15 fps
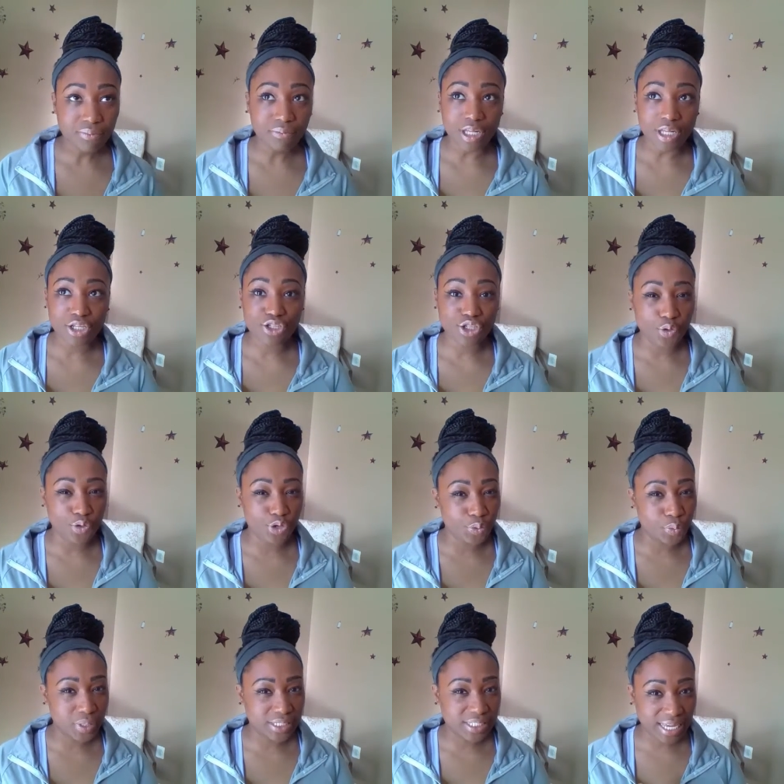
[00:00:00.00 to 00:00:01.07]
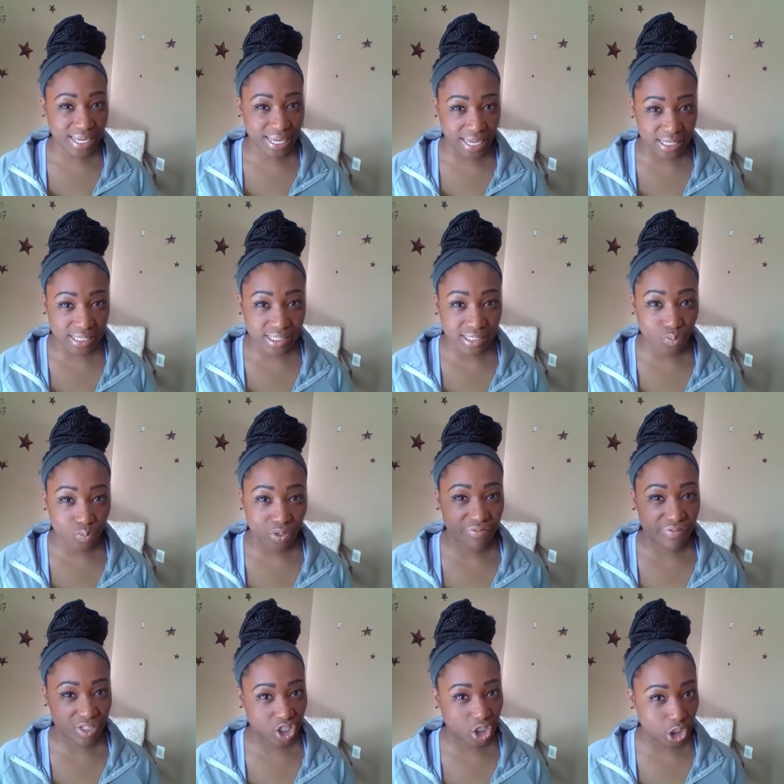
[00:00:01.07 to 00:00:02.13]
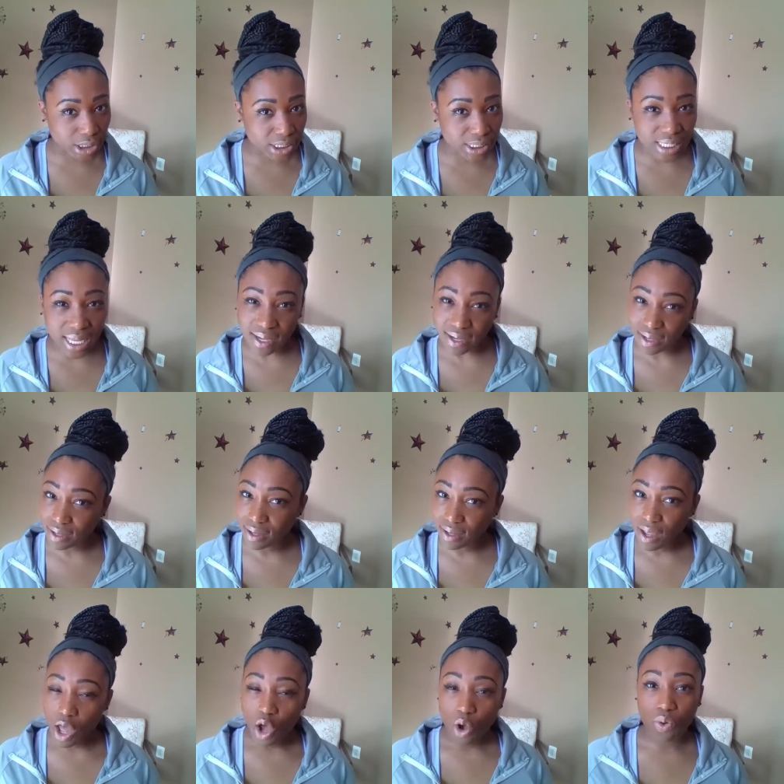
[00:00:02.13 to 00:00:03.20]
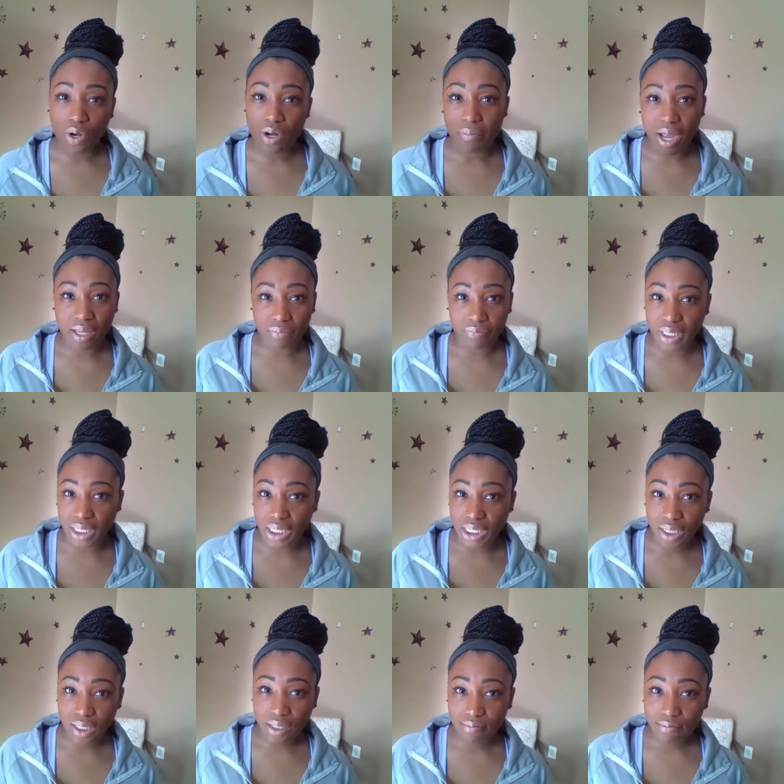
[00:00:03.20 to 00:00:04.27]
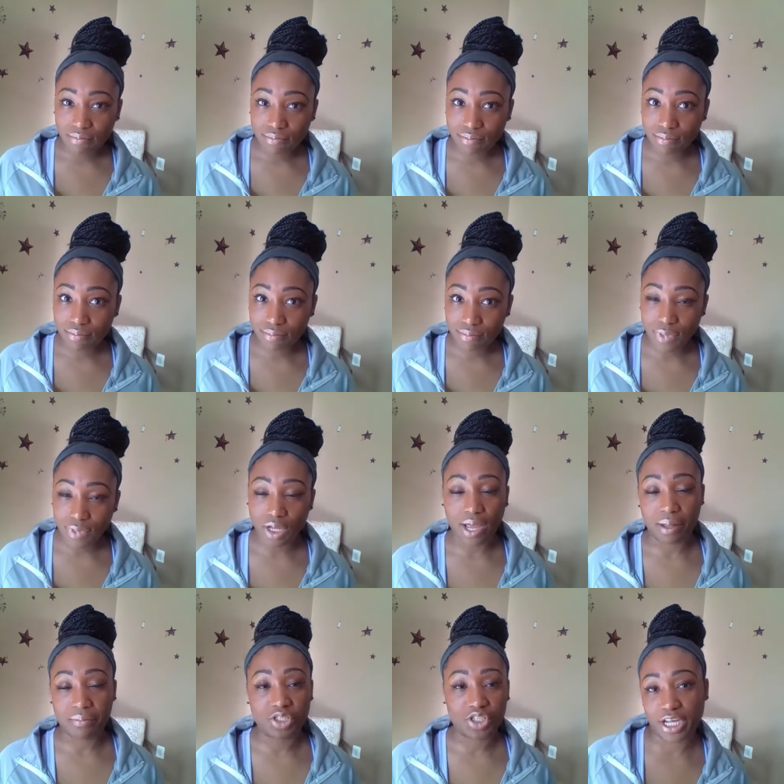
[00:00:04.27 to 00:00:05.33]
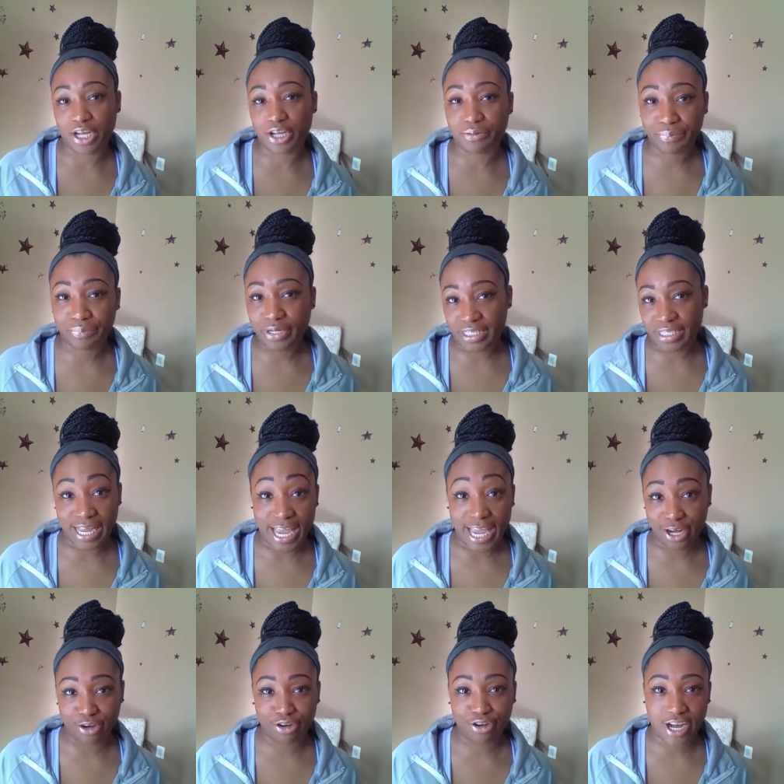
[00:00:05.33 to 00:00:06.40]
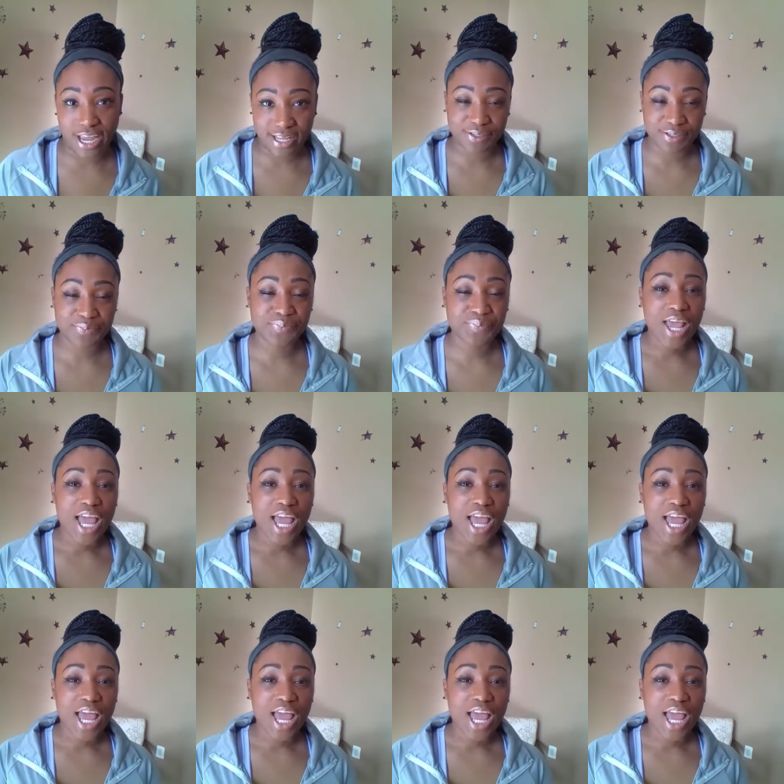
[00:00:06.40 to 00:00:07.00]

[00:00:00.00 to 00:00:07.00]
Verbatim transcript: So do you want to take a guess what a vision looks like? What it might be? Okay, I'm gonna just tell you, because I can't hear your guess.